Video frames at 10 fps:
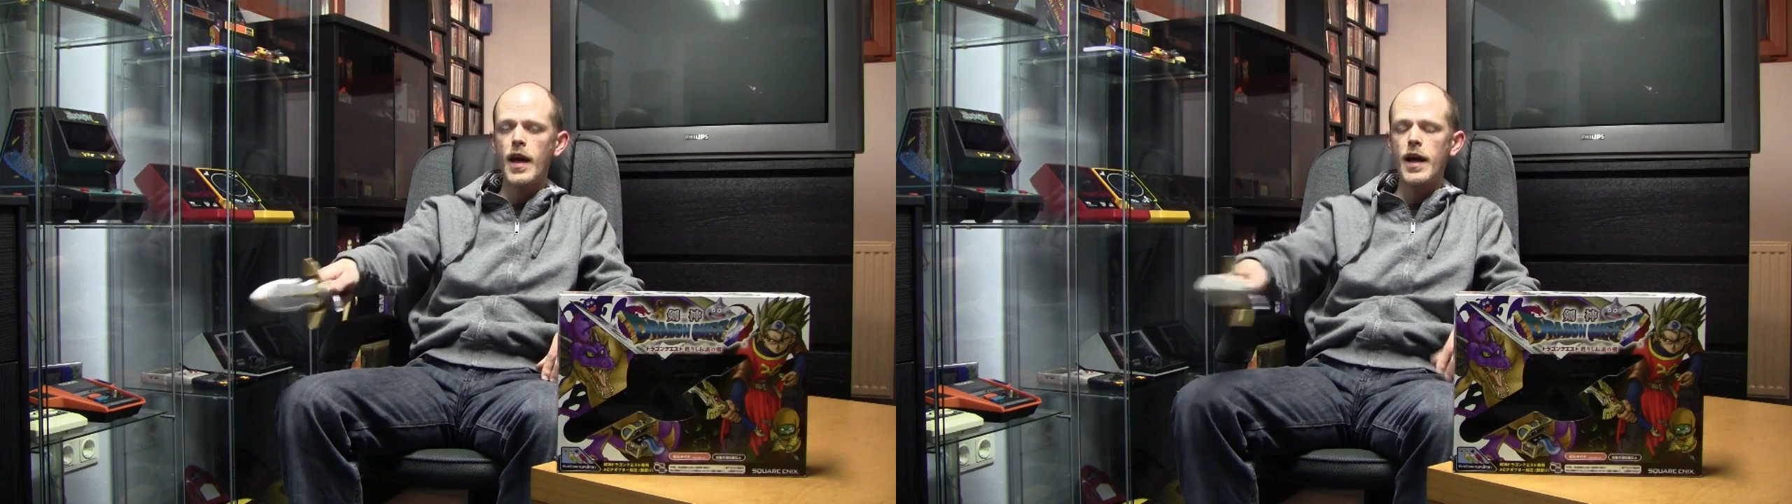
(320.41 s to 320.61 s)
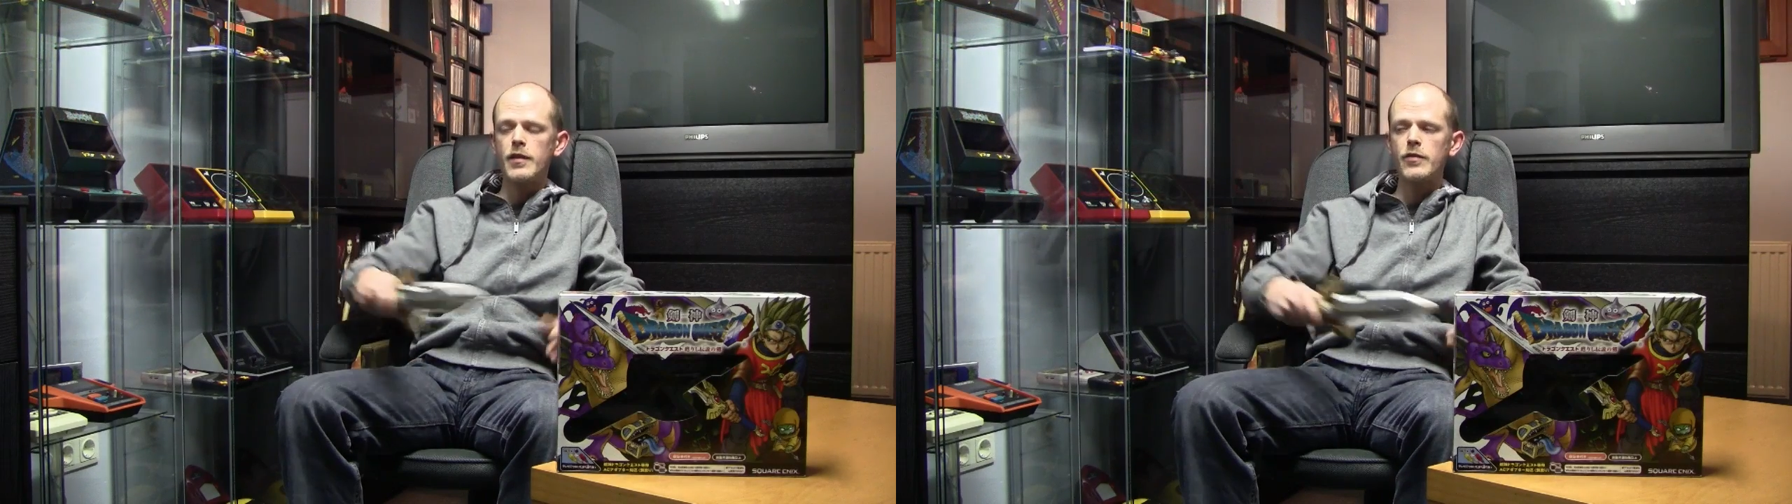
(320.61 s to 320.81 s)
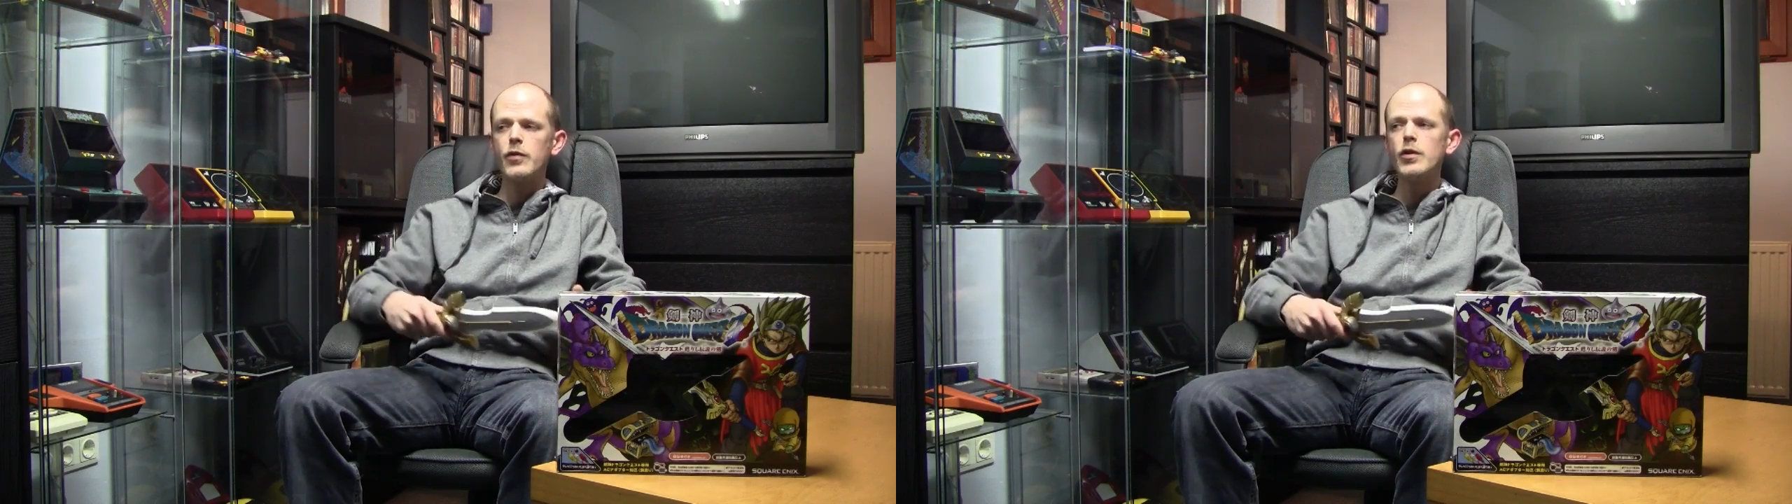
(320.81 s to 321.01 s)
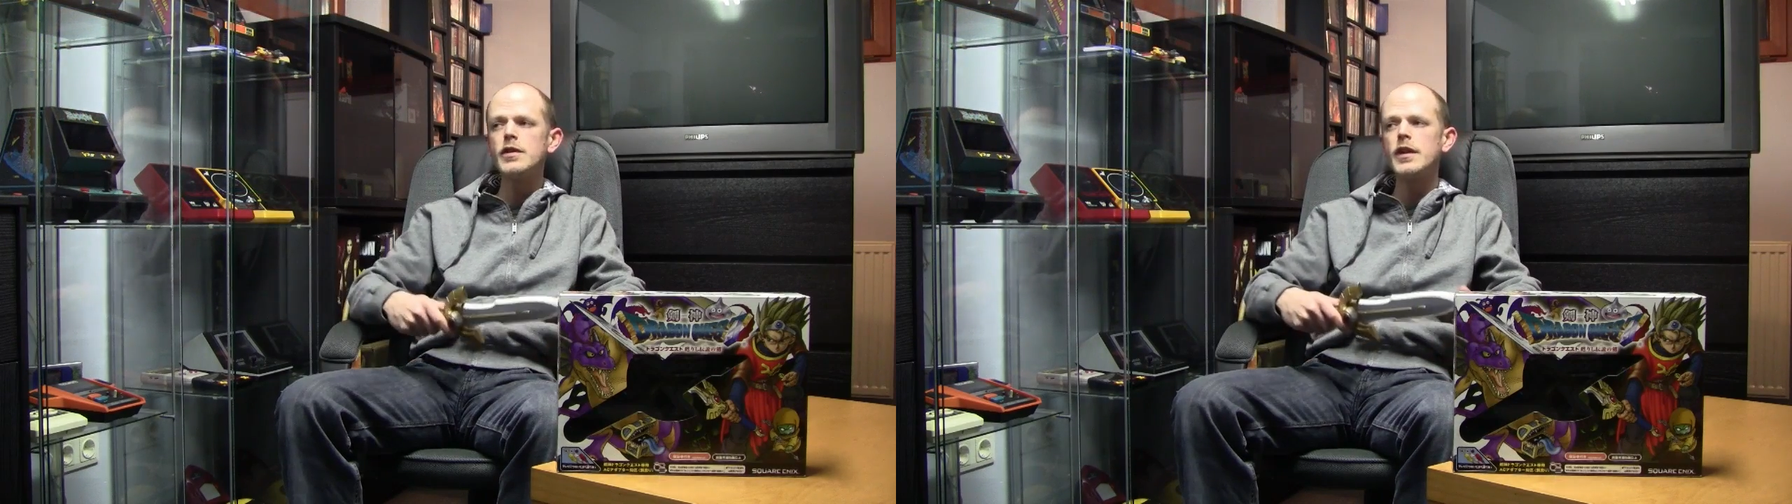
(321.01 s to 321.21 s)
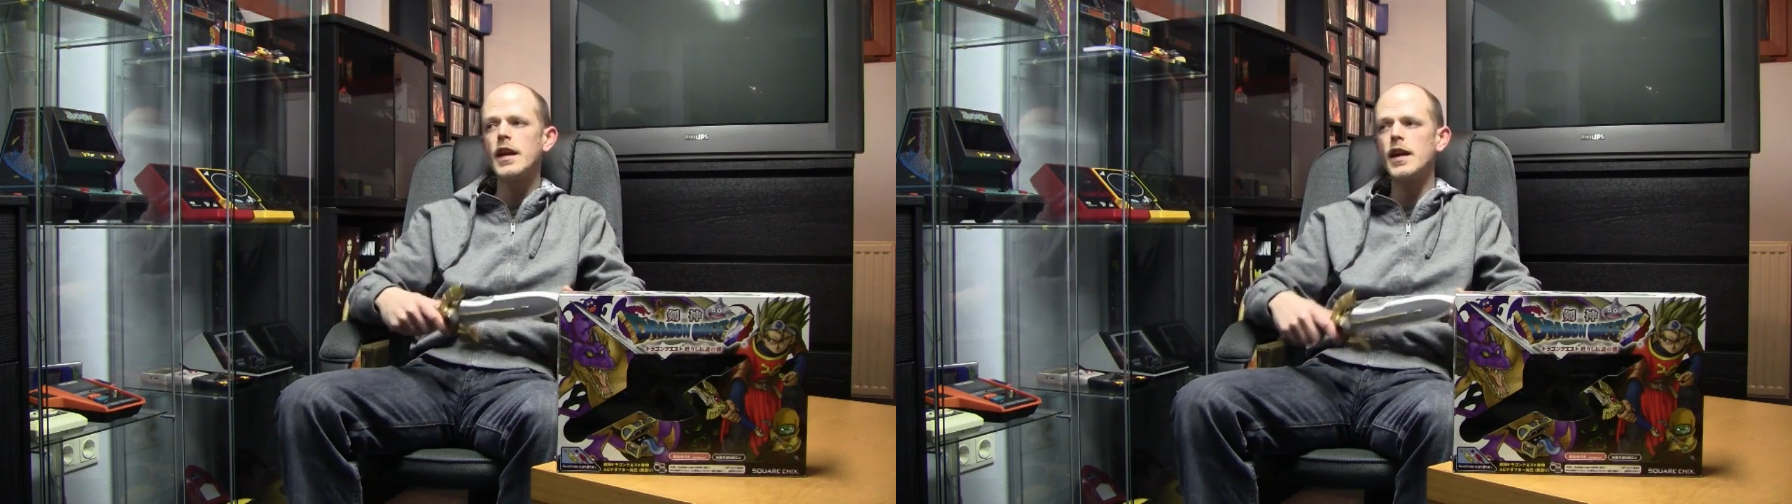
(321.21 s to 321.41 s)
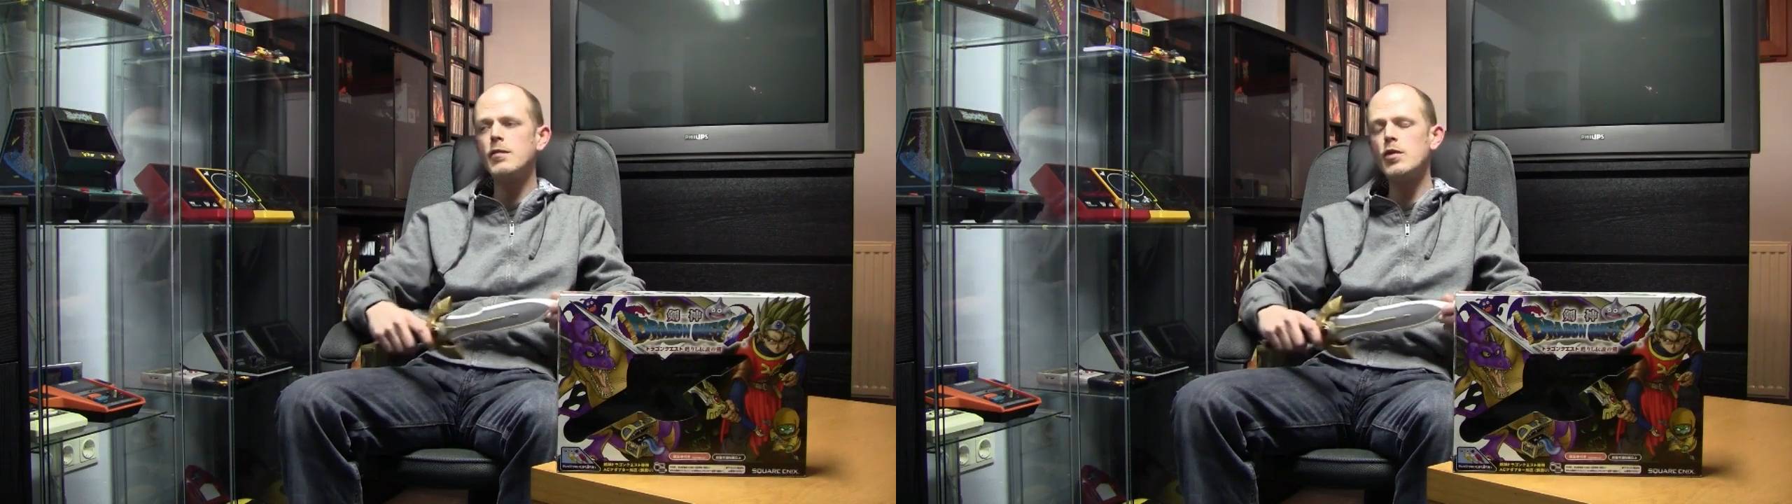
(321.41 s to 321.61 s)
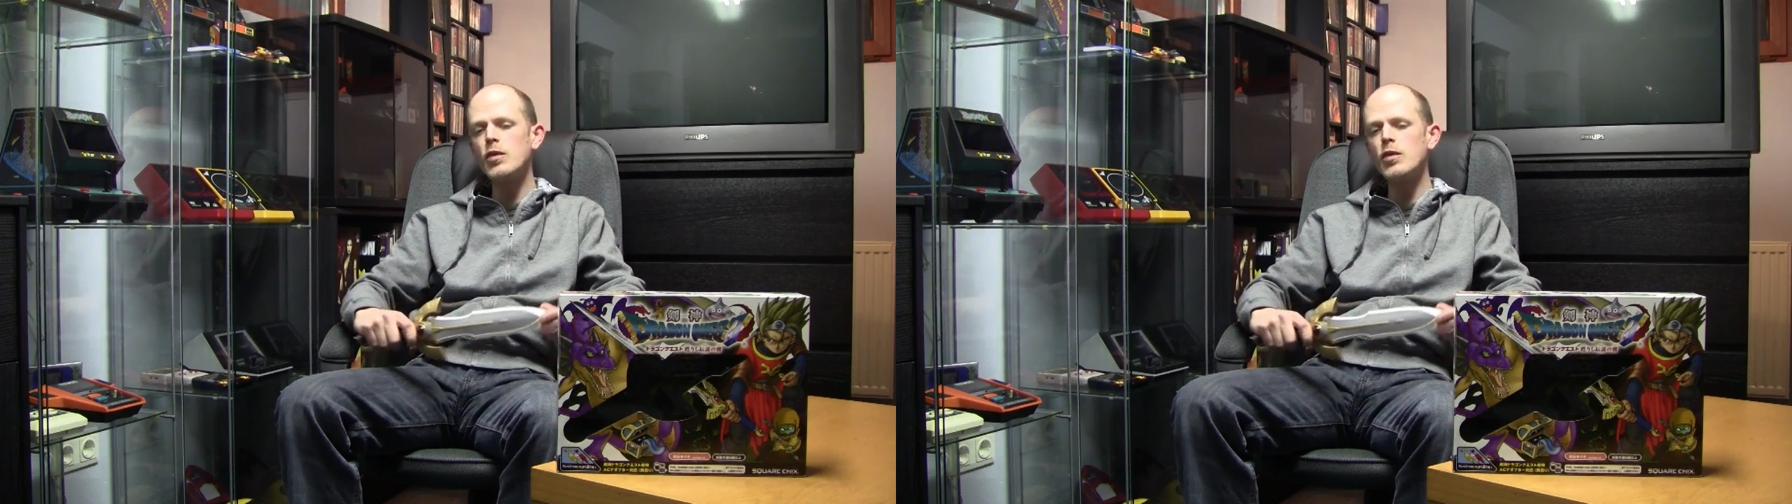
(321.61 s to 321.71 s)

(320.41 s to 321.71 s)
and throughout the game you